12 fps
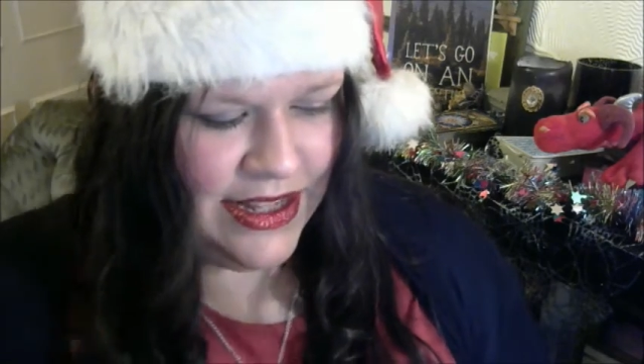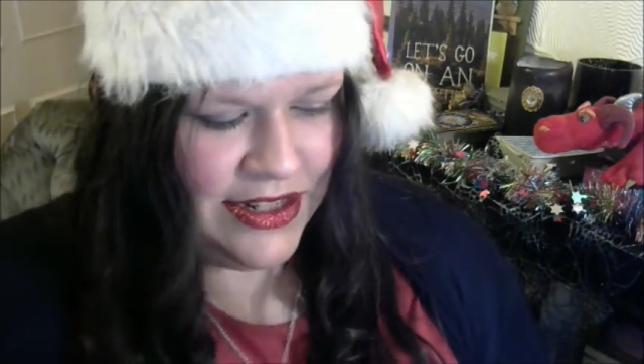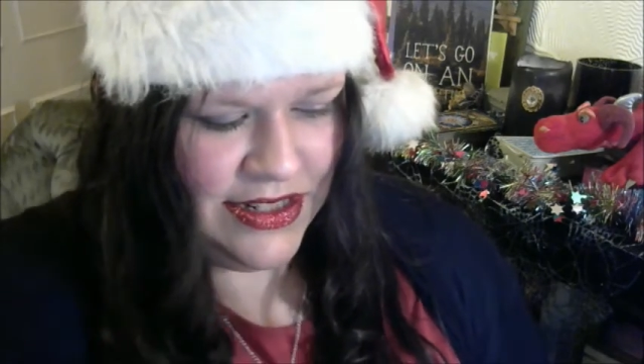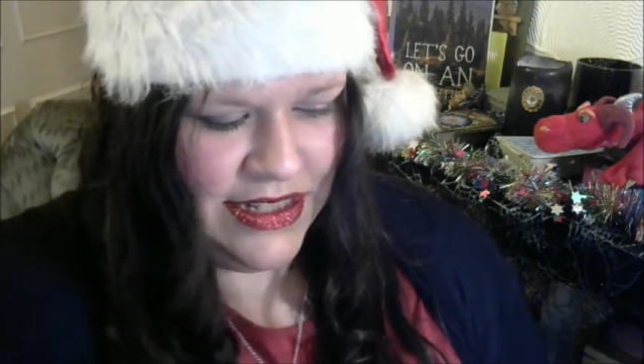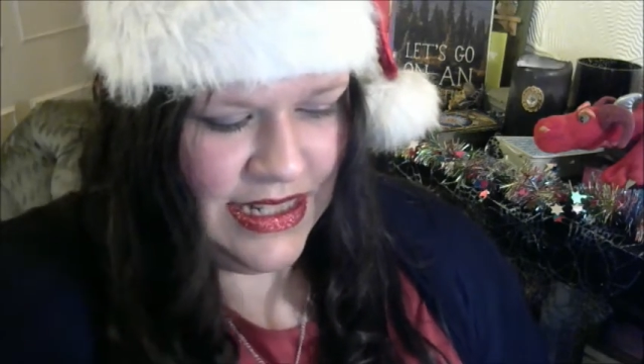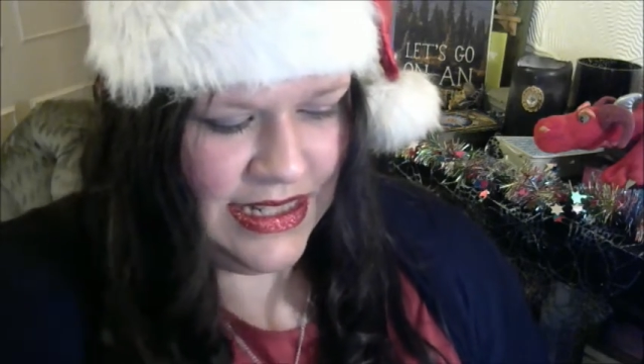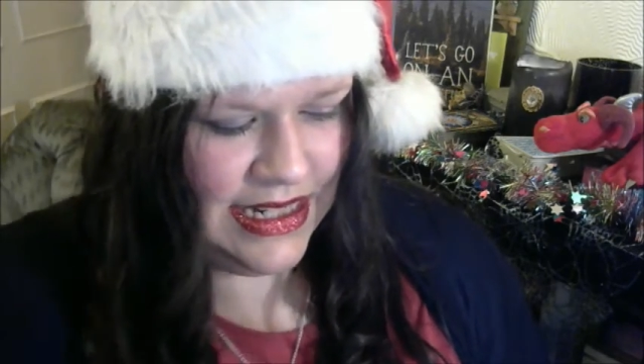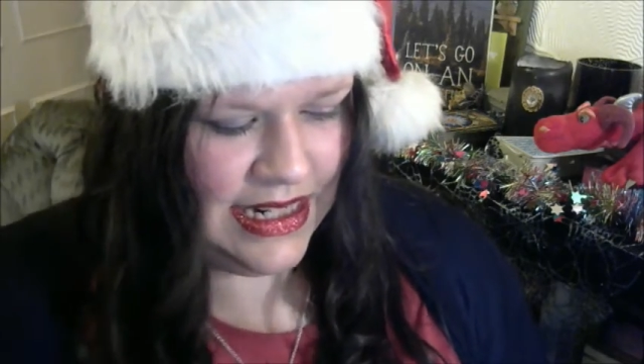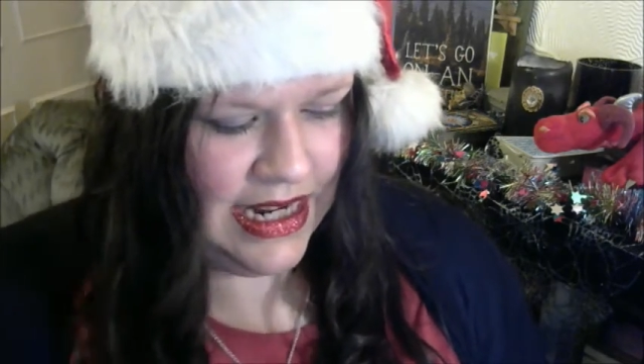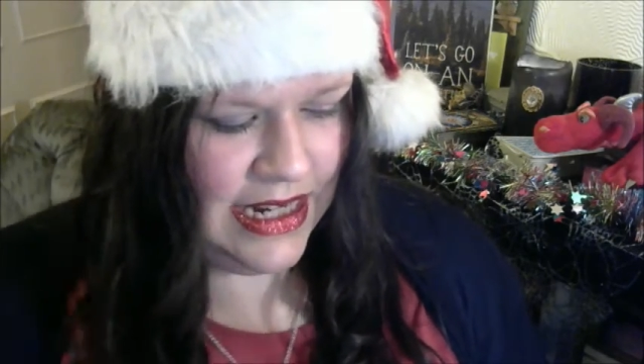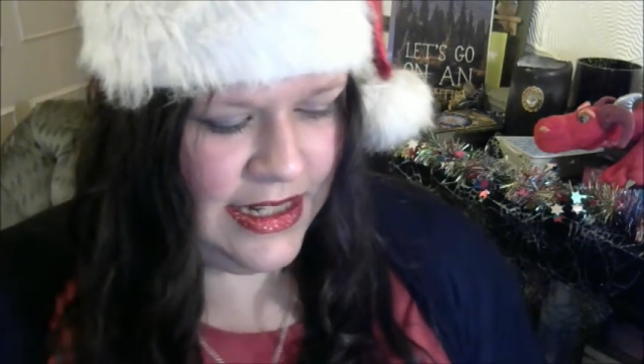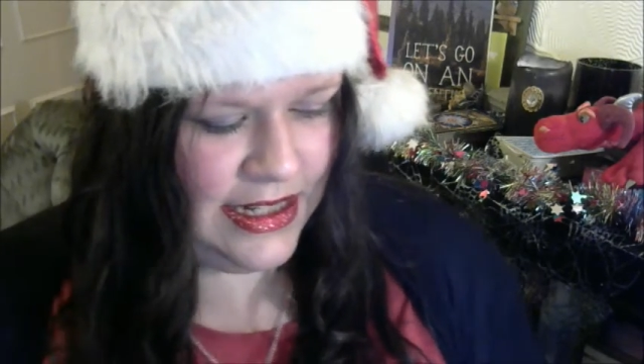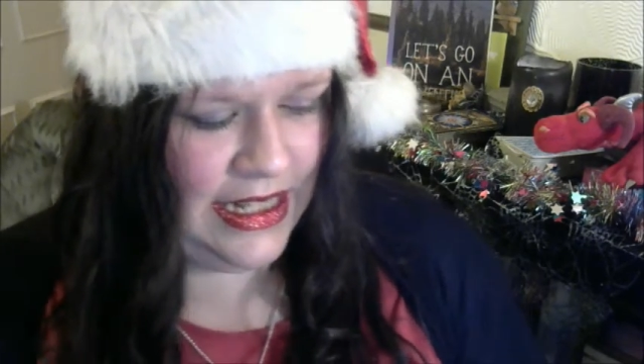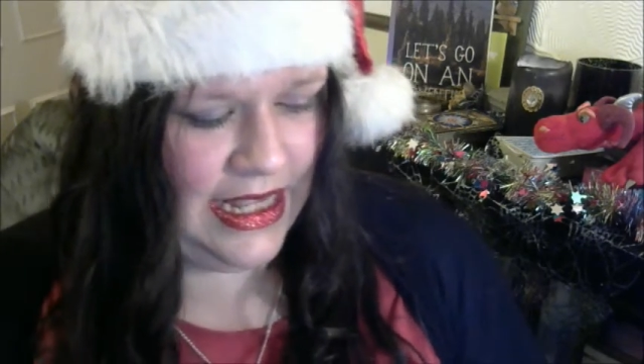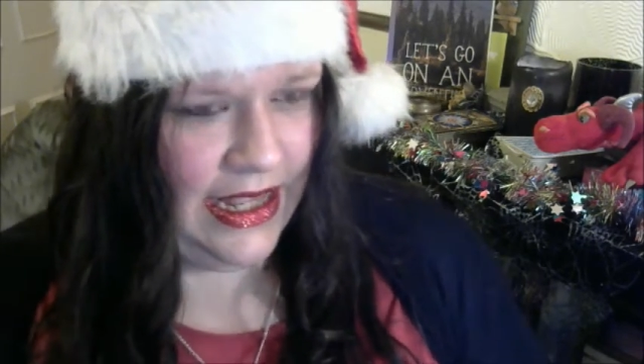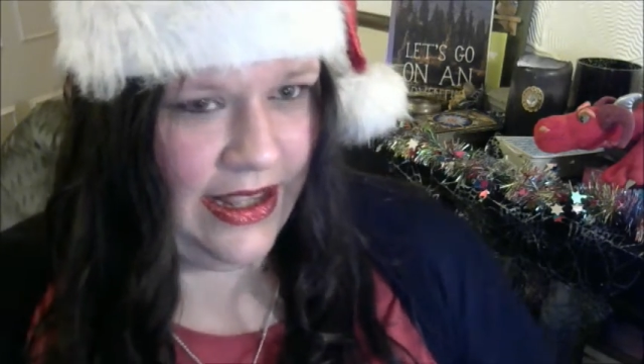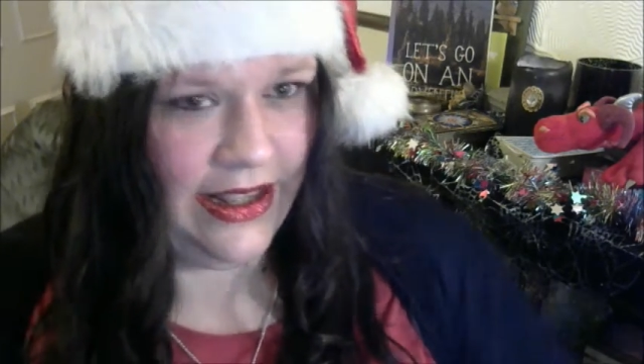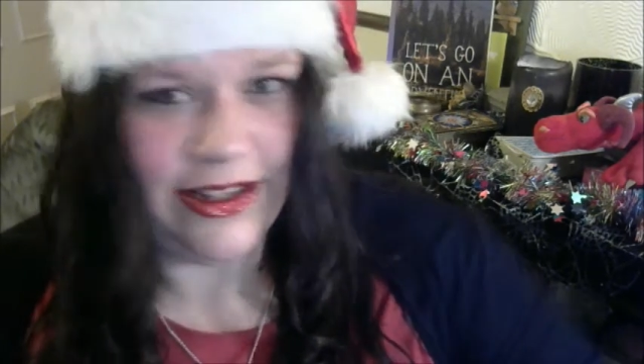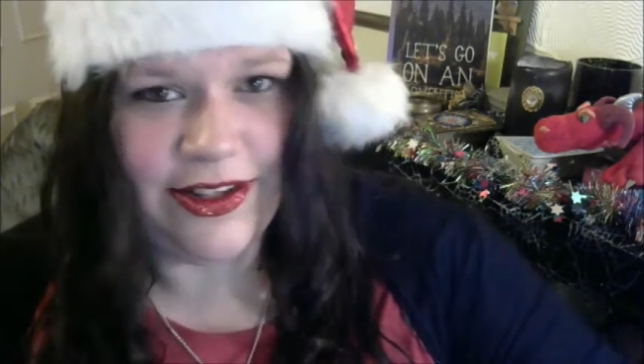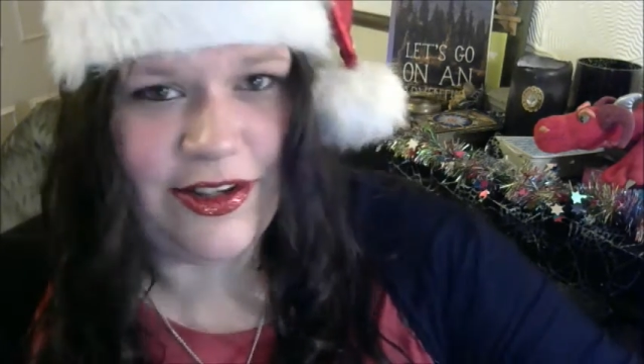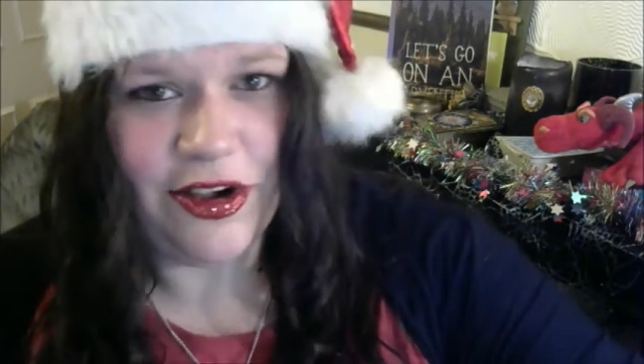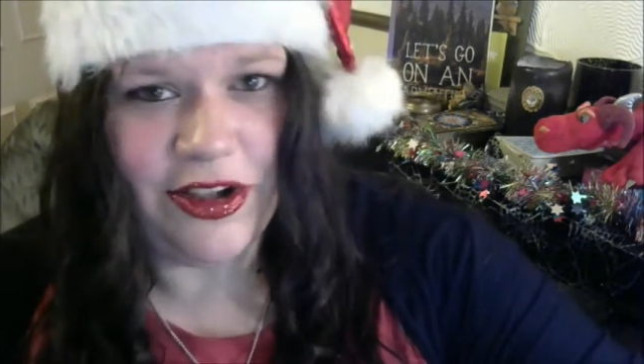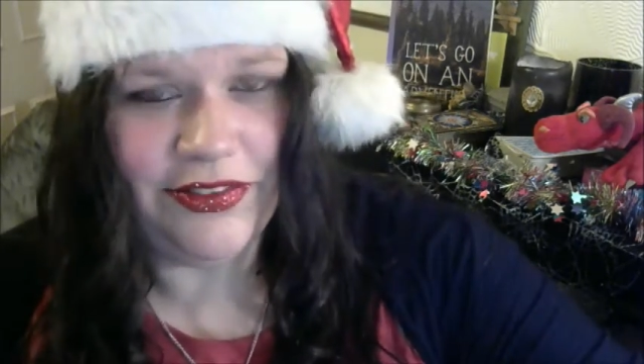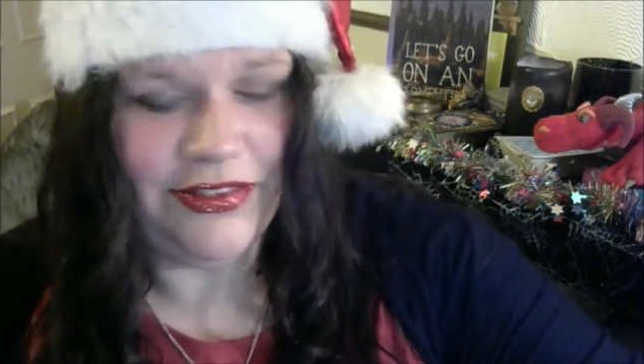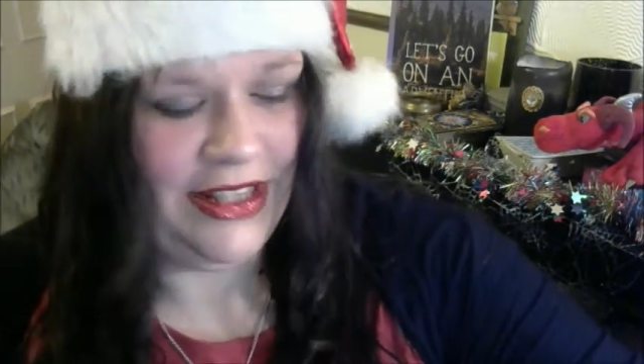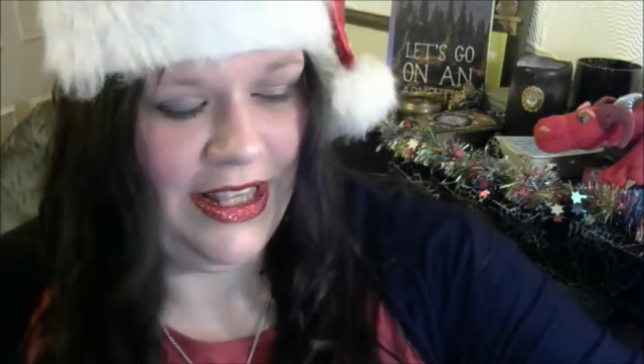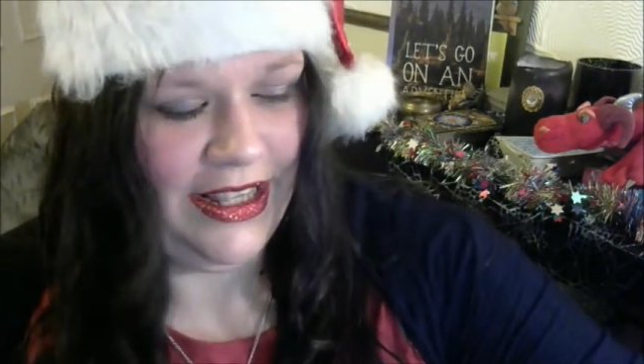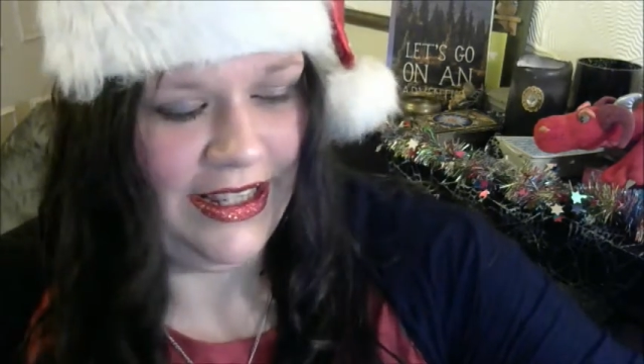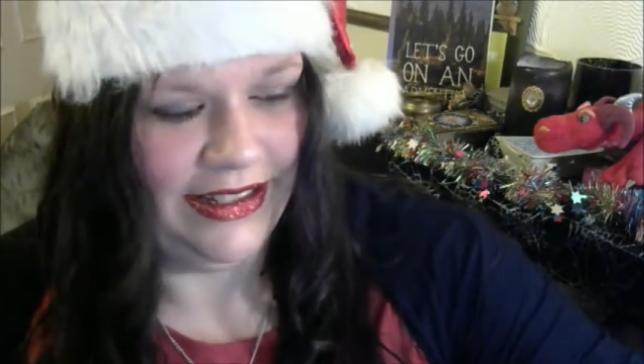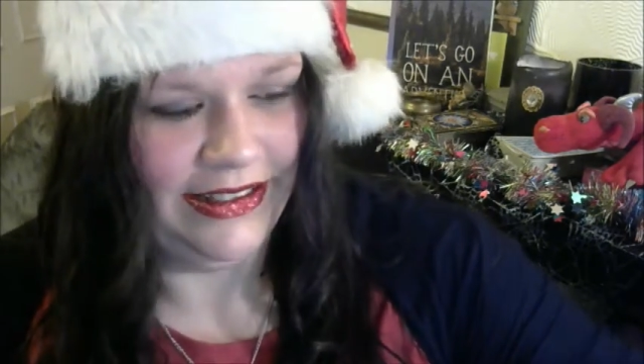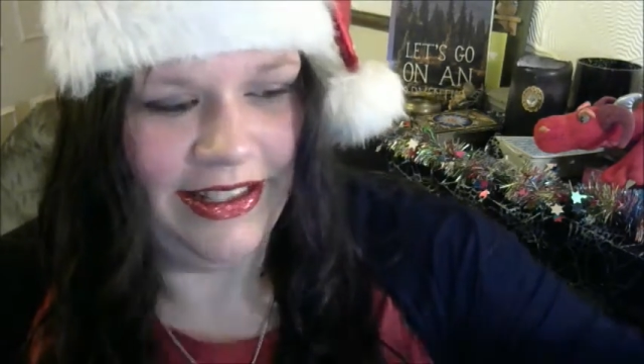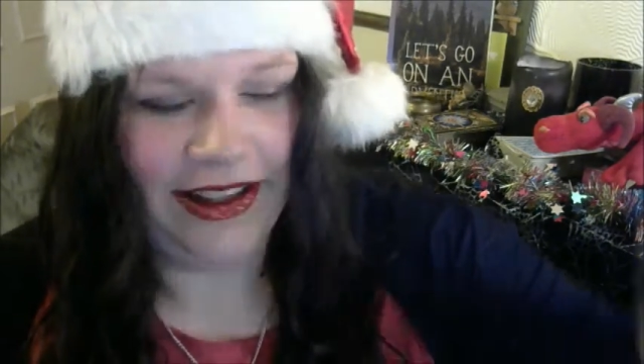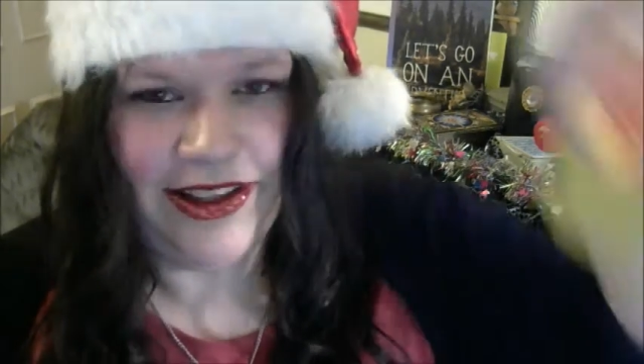just as I said, end of the year, not even lying,